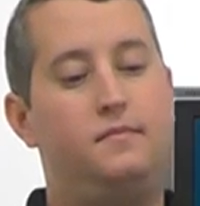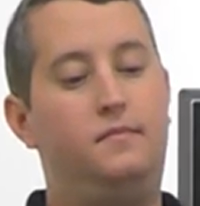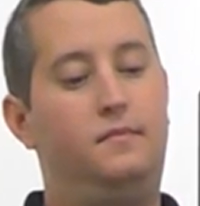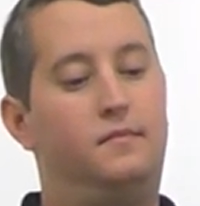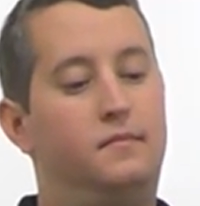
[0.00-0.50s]

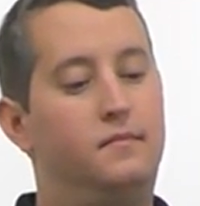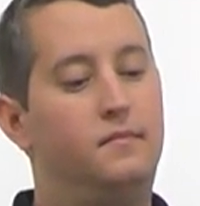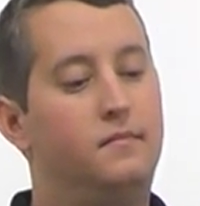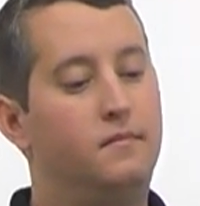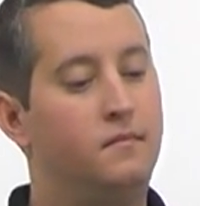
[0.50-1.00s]

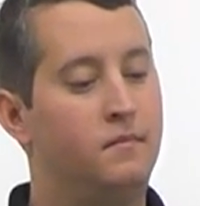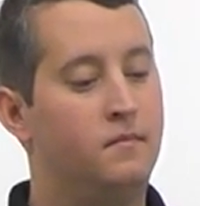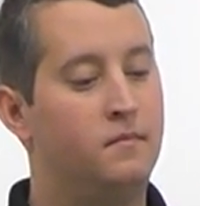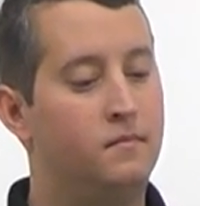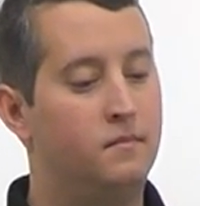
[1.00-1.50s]

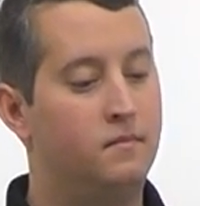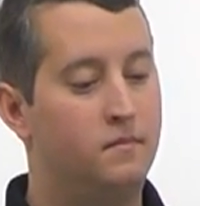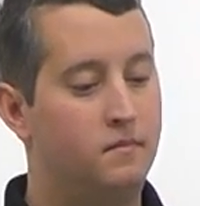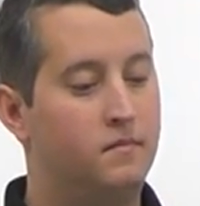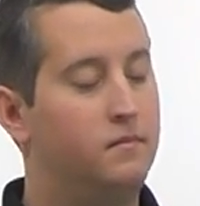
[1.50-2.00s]

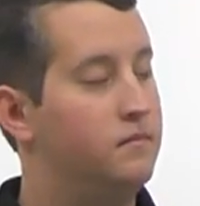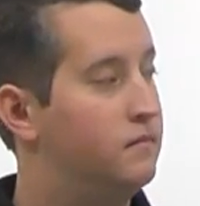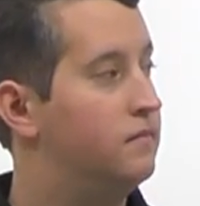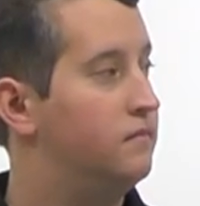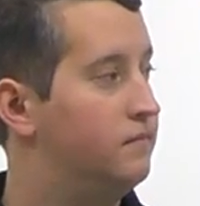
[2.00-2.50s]

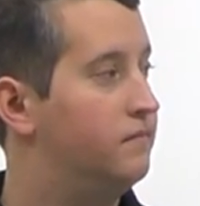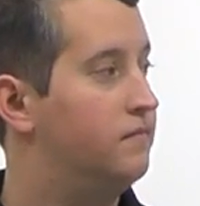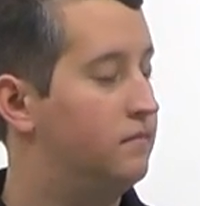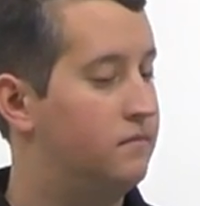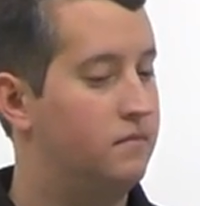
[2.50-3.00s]

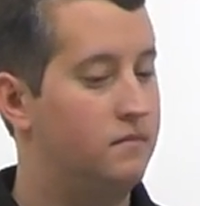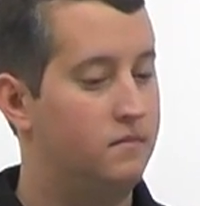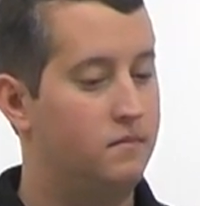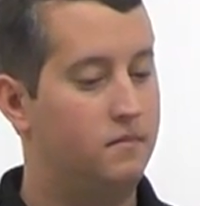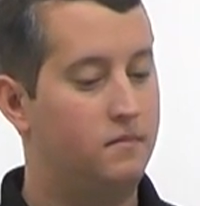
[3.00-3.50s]

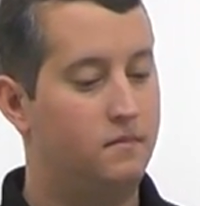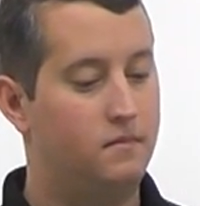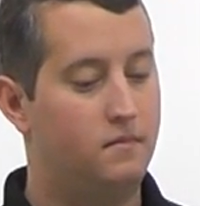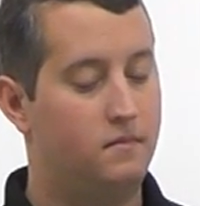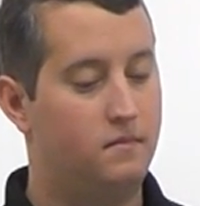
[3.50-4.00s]

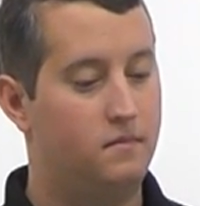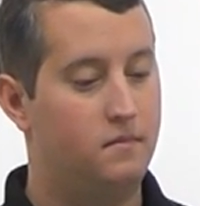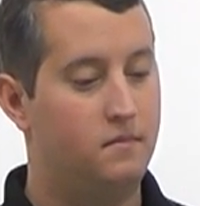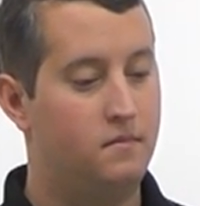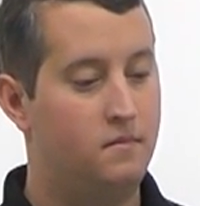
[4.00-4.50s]

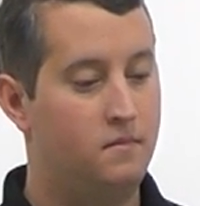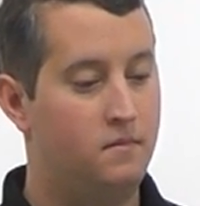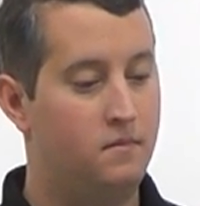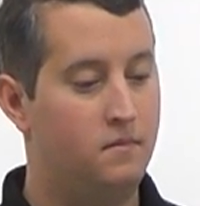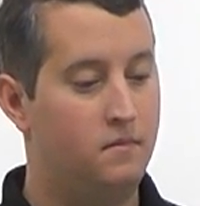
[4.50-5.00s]

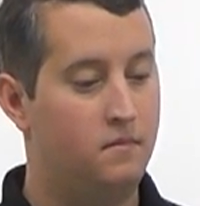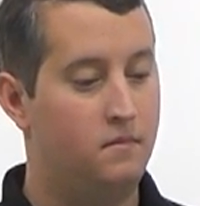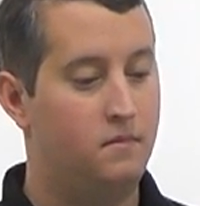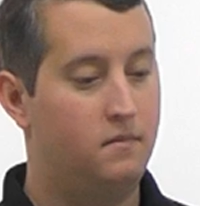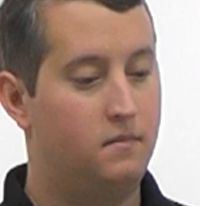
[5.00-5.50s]

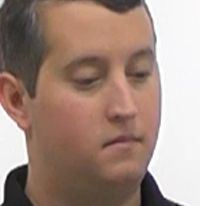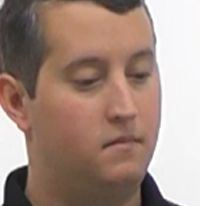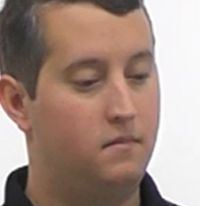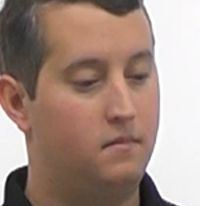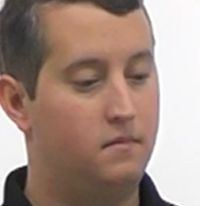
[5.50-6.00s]

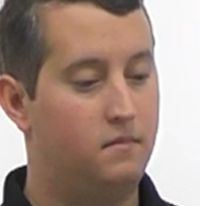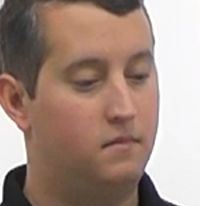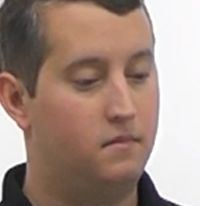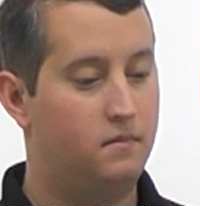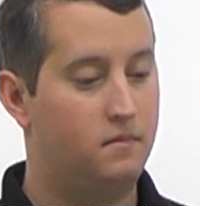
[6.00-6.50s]

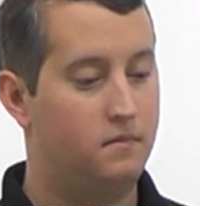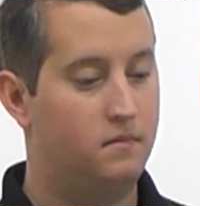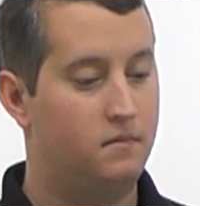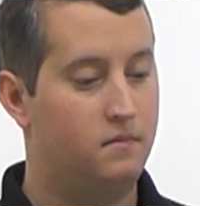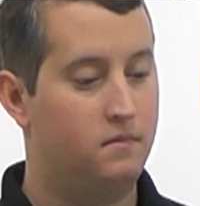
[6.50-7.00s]

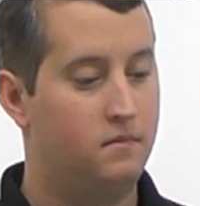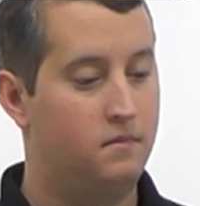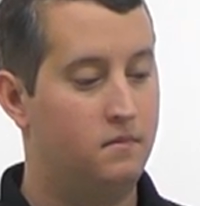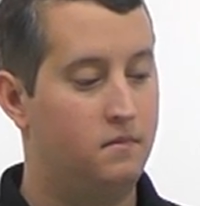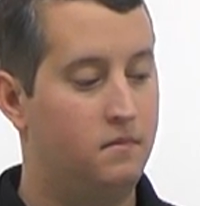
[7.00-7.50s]

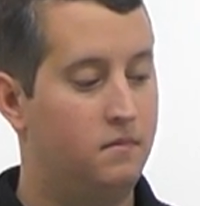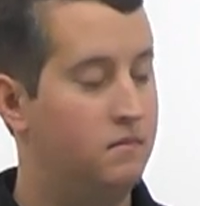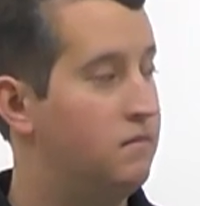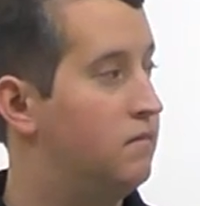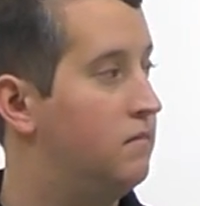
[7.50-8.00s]
This person isn't speaking.